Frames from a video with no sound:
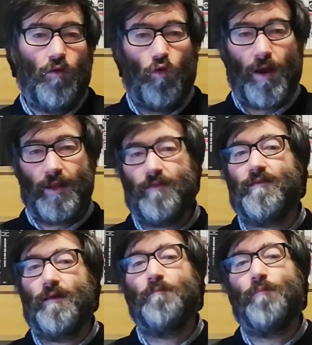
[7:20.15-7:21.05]
Write
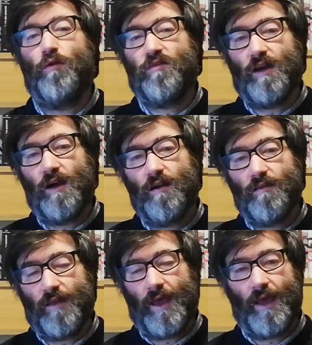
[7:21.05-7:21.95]
some
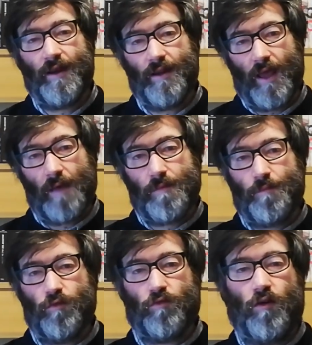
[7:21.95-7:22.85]
postcards and
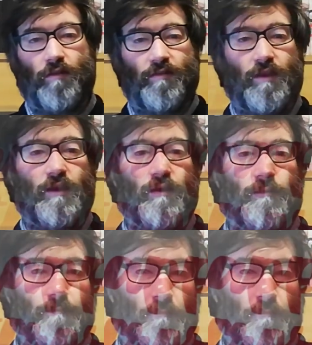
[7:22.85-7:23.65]
happy postcrossing.